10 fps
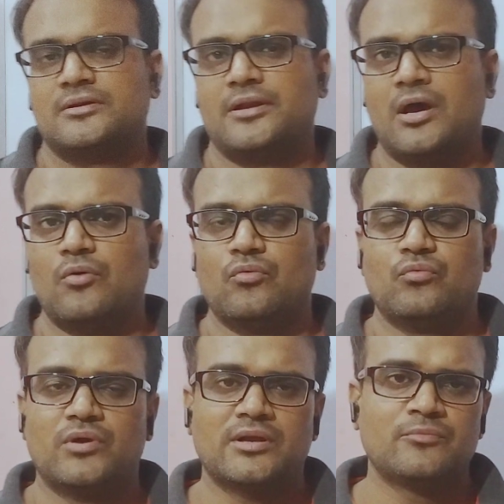Now
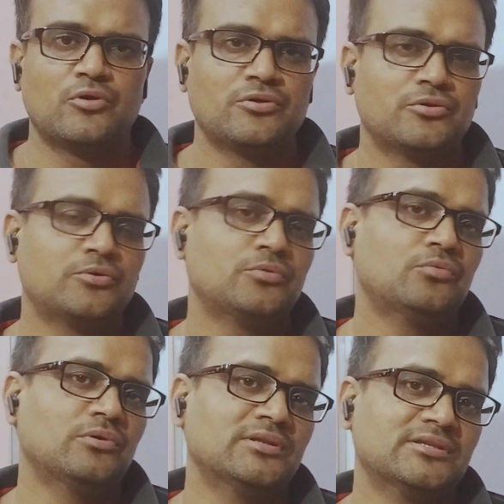what I'm going to
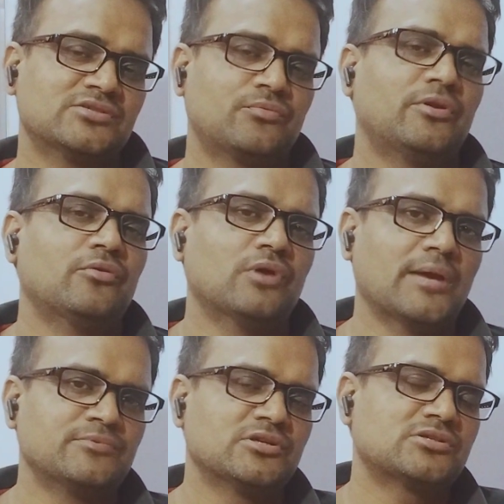do in this video,
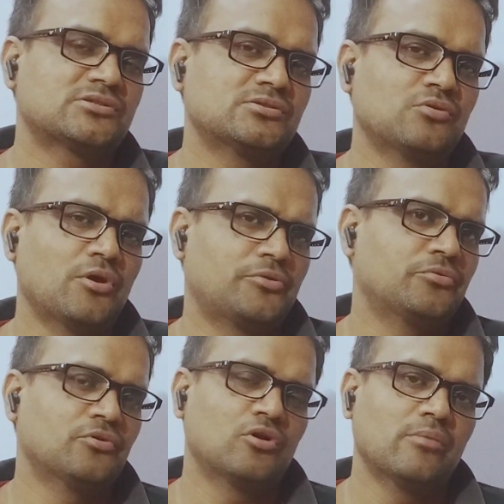I'm just going
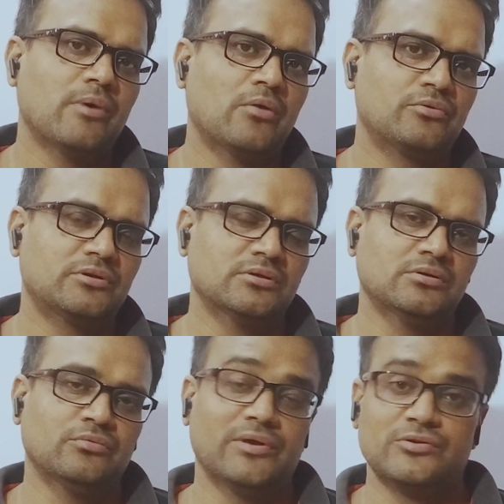to talk about
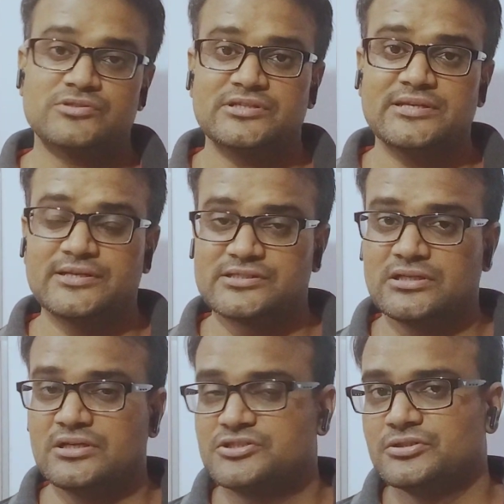velocity and
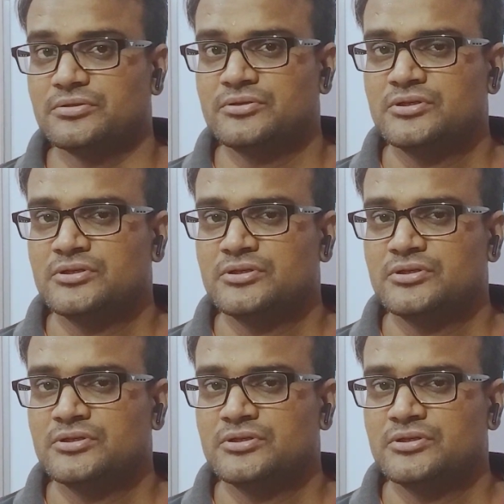acceleration.